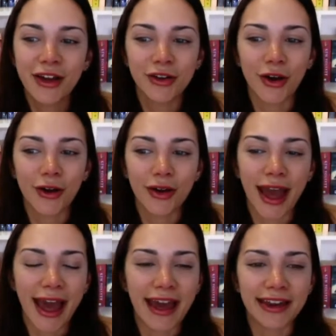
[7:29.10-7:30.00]
go
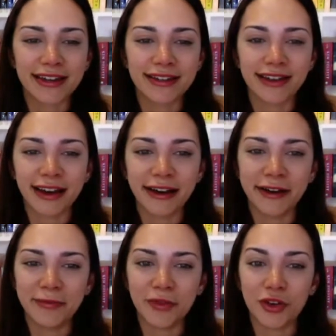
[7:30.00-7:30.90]
and
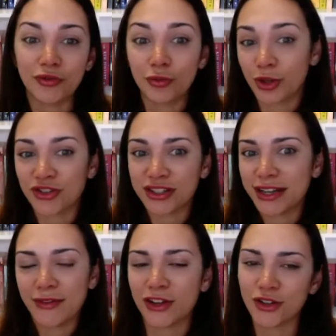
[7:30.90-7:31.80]
watch the
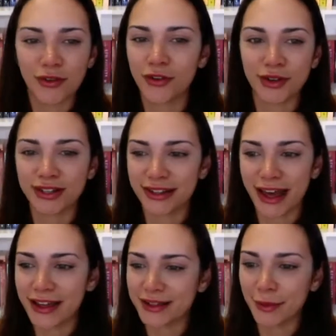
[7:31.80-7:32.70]
TV show if you're into
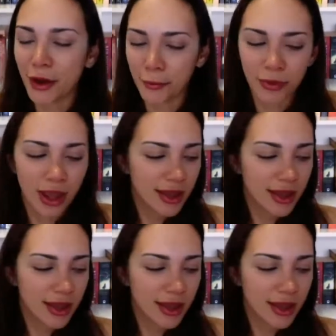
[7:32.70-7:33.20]
that as well.